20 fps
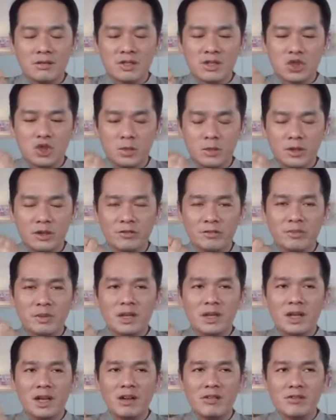how stupid of
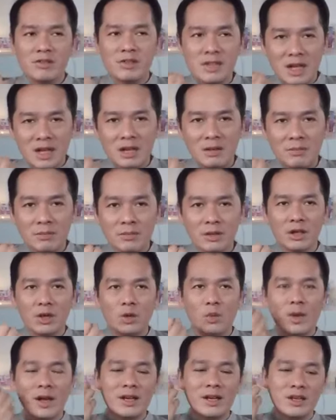me, how dumb, you
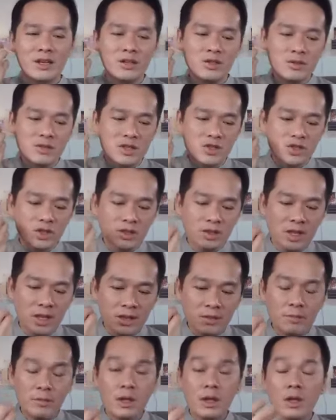know, why did I do such a
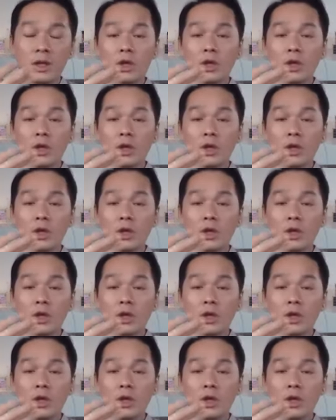thing?